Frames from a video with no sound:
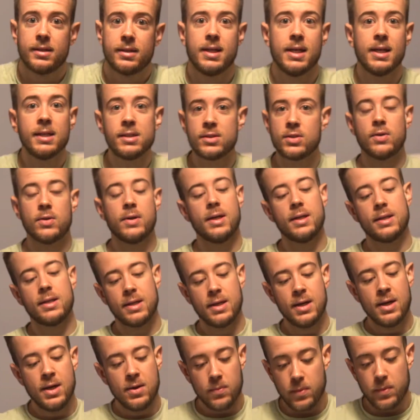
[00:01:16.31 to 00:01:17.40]
into it
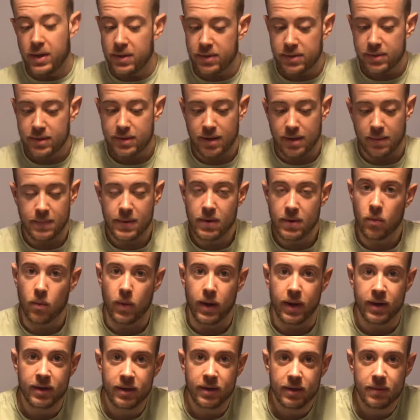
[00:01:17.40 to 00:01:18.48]
with
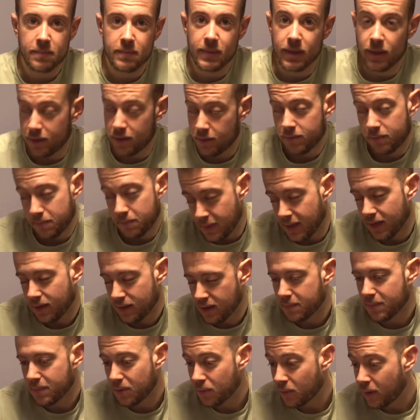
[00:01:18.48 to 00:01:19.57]
meal
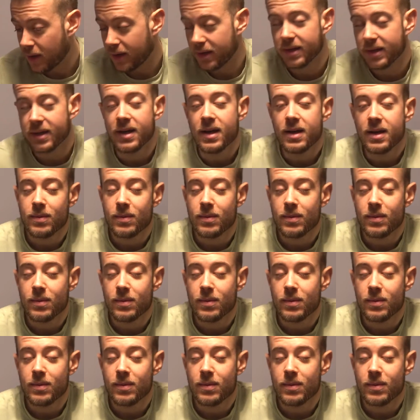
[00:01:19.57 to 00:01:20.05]
number one